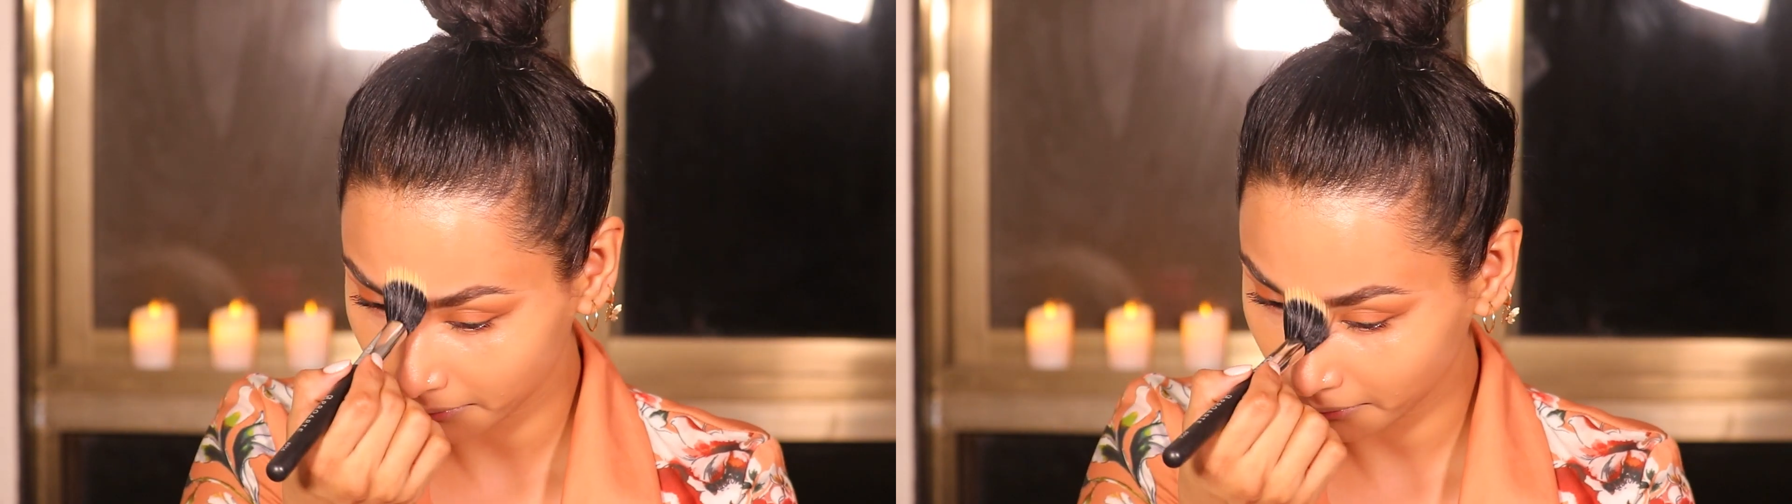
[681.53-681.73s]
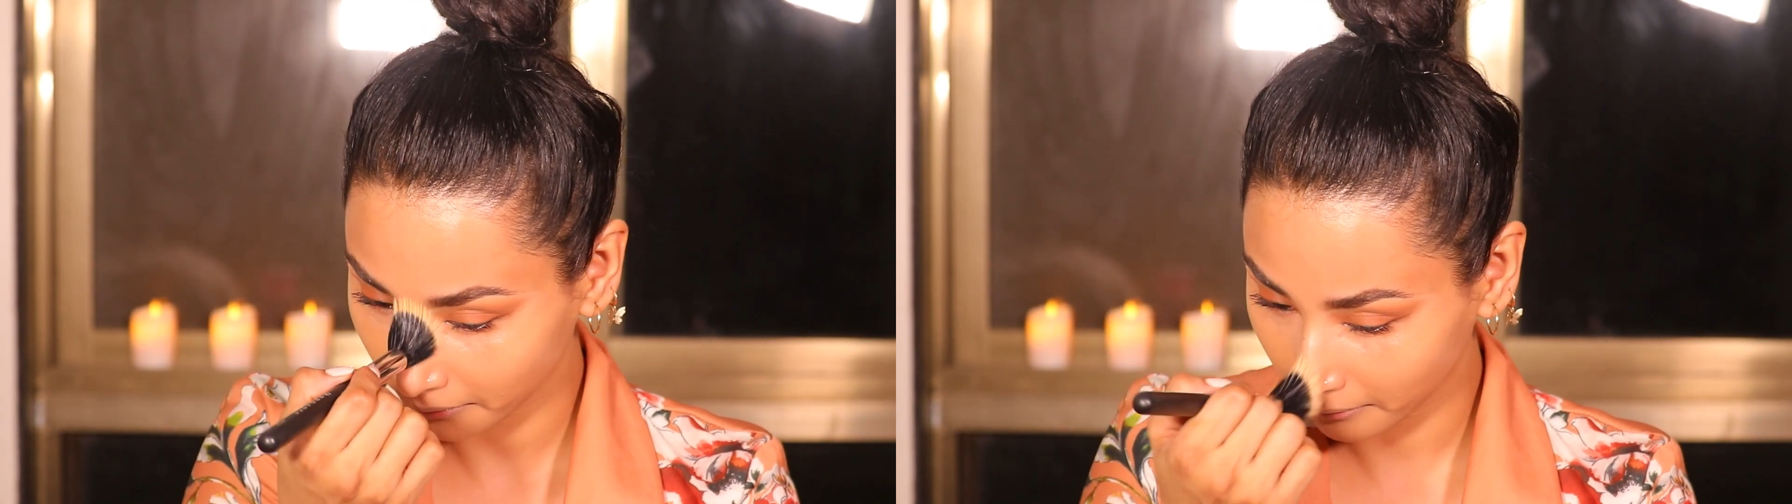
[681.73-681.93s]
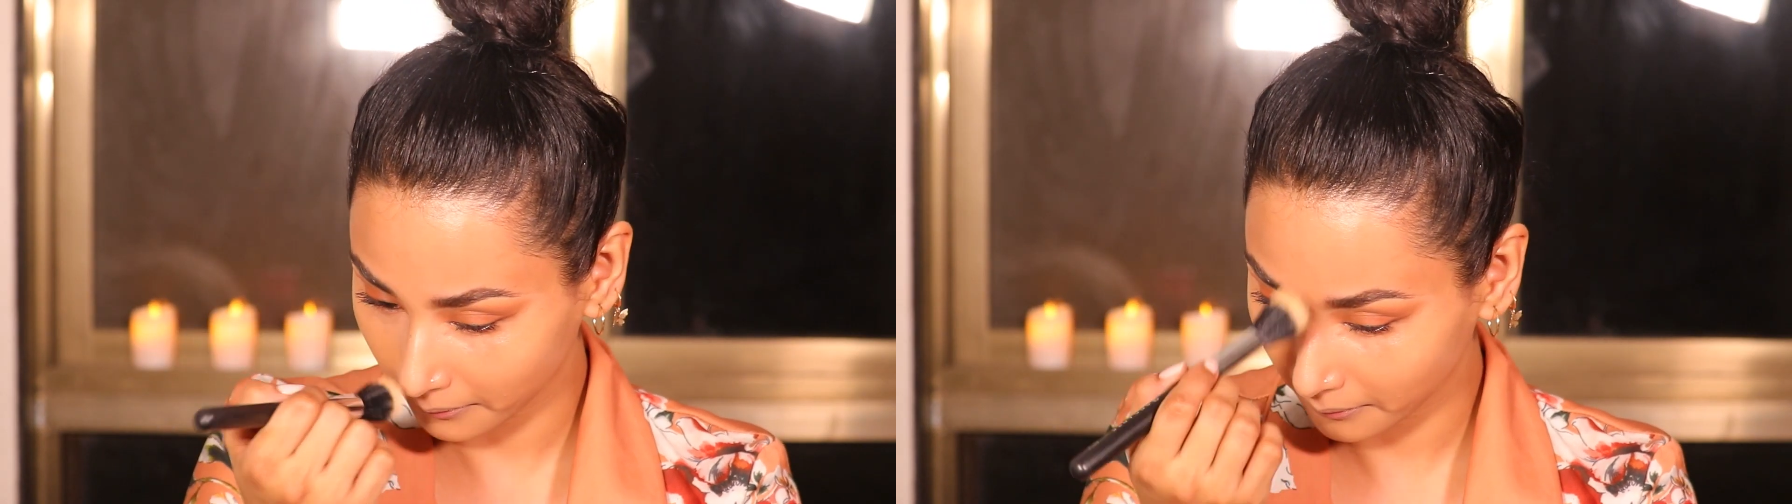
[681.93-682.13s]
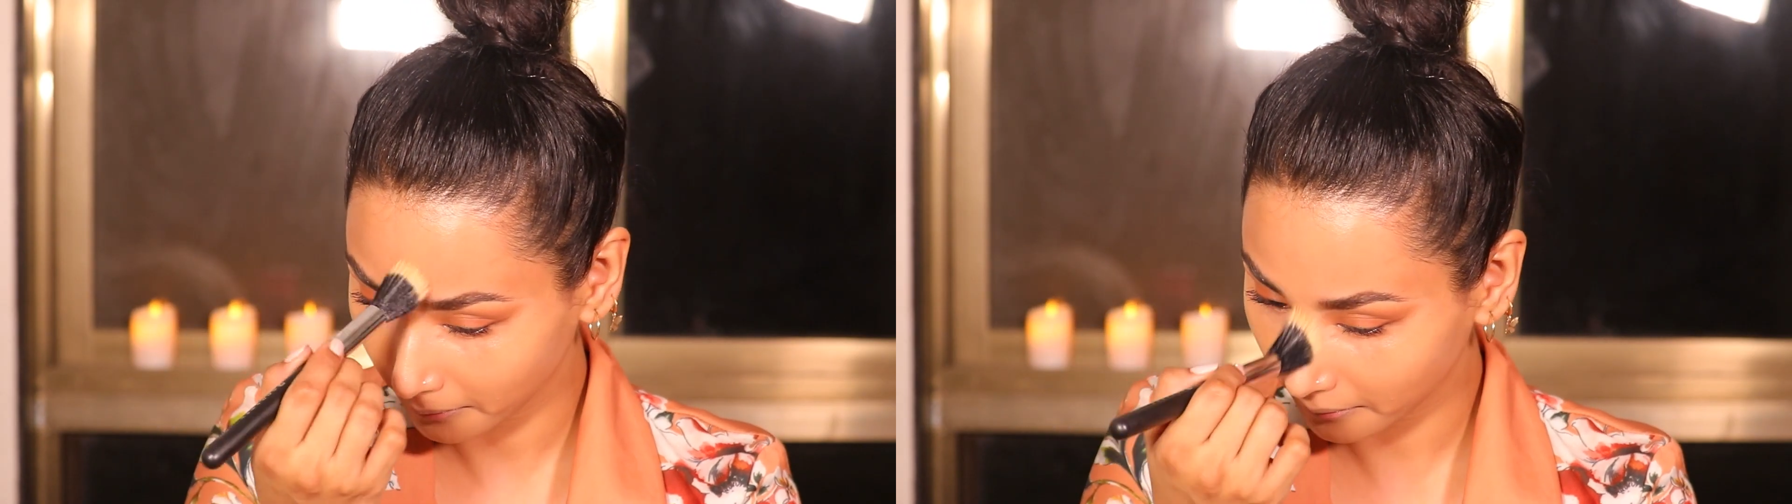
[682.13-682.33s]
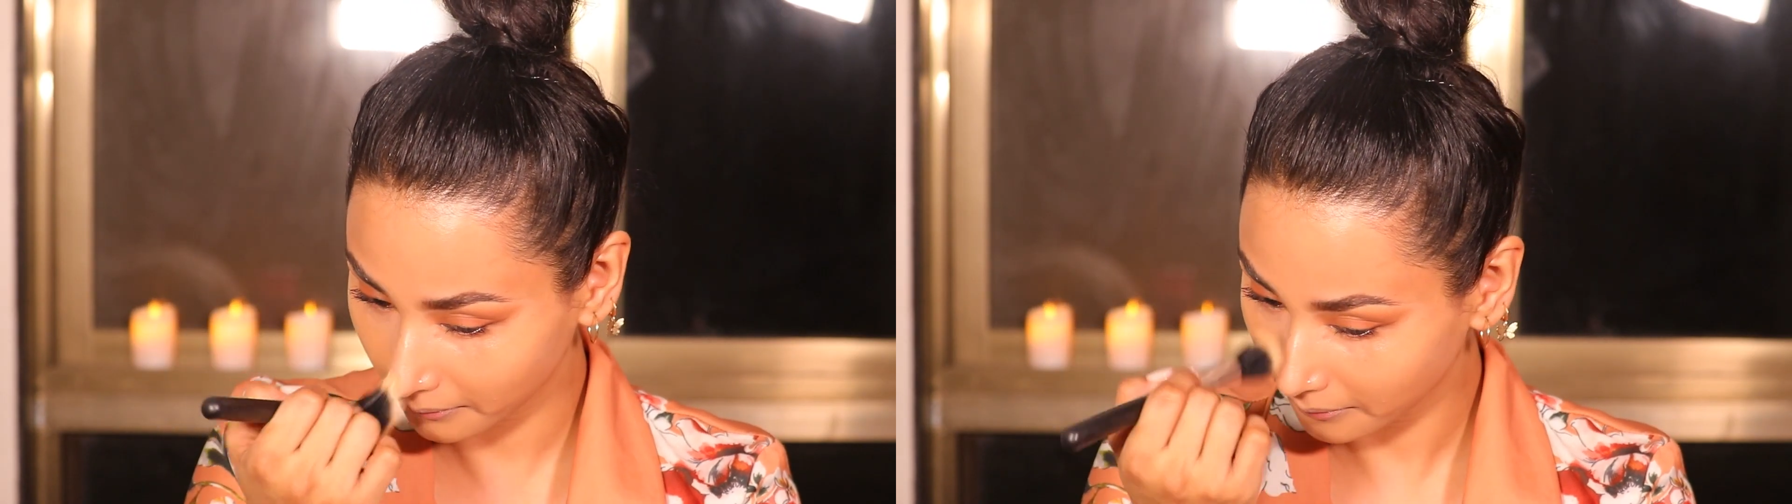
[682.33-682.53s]
remaining
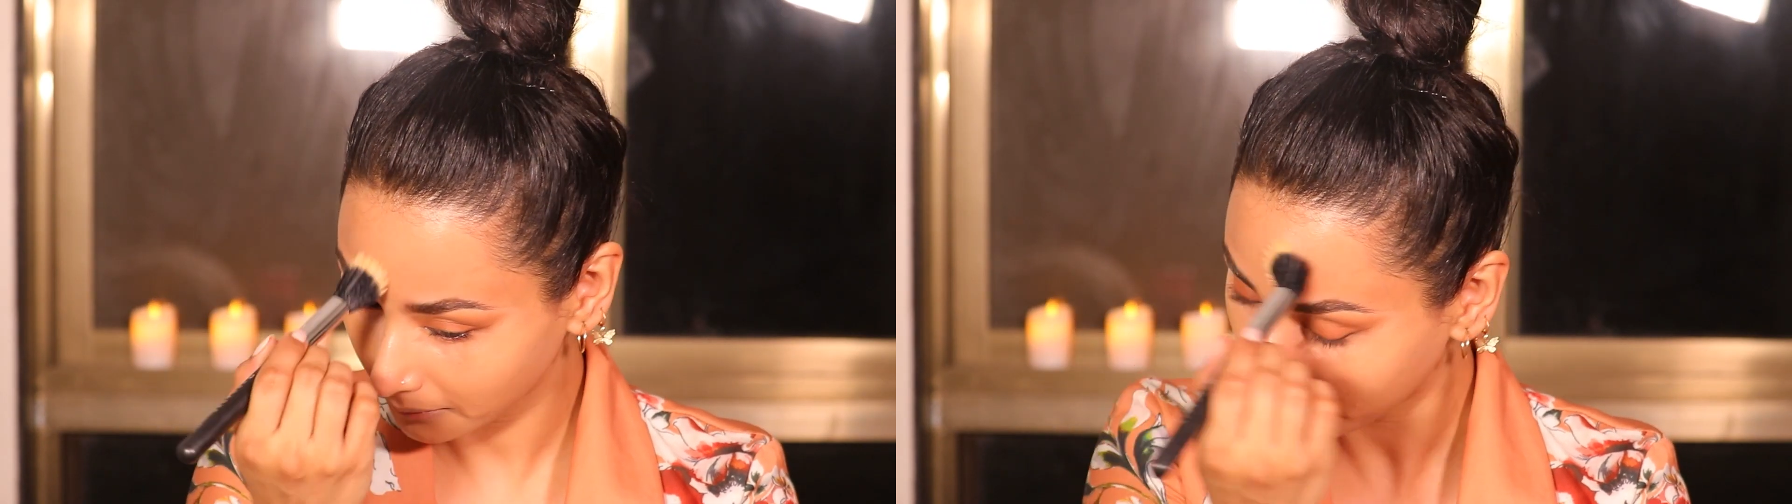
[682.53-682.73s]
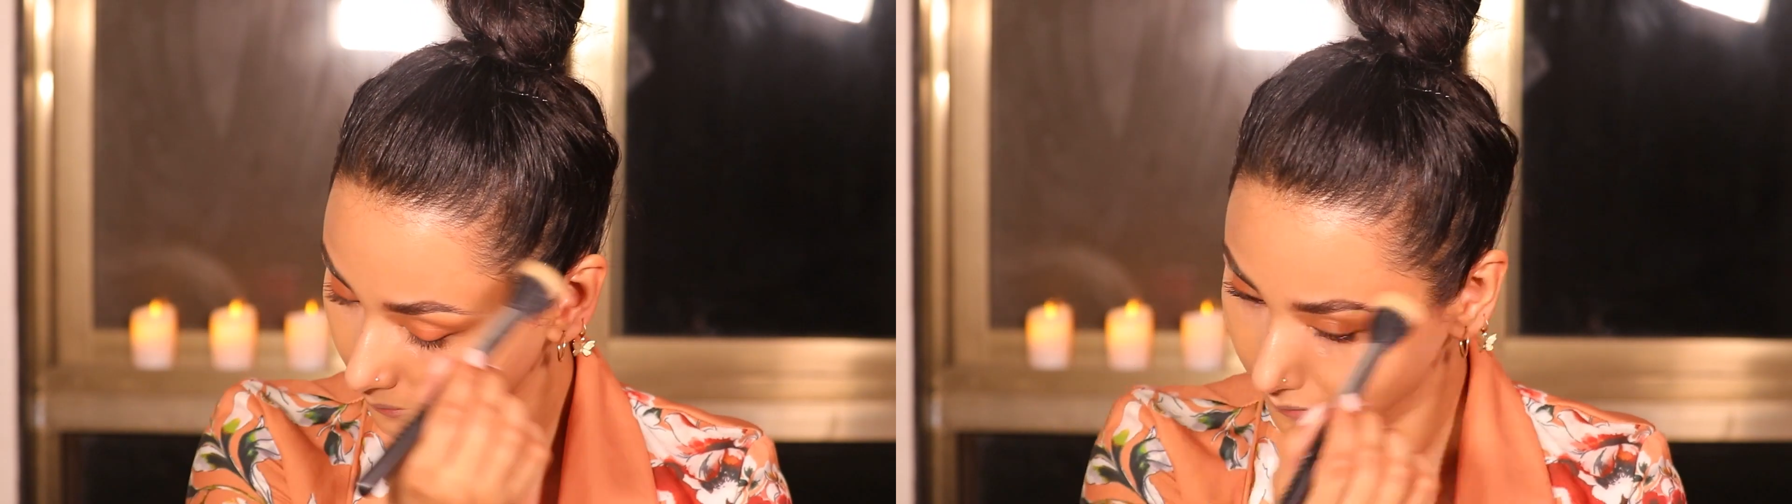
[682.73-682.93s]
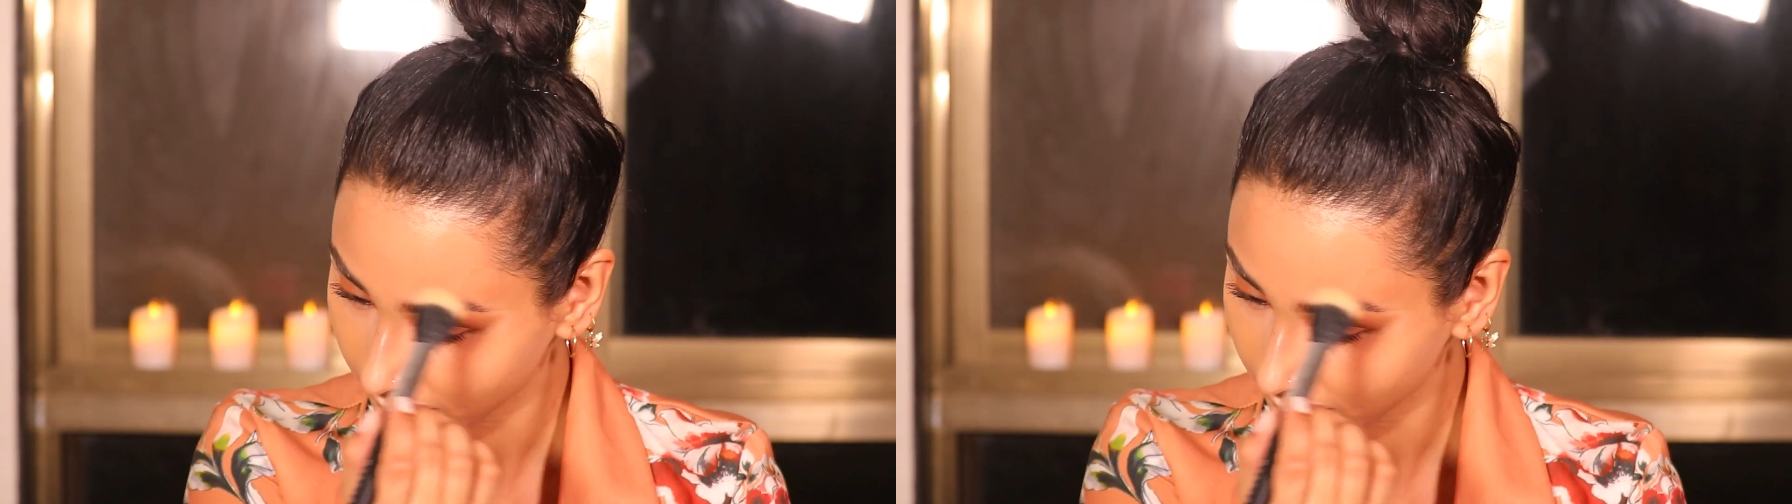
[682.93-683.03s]
on the brush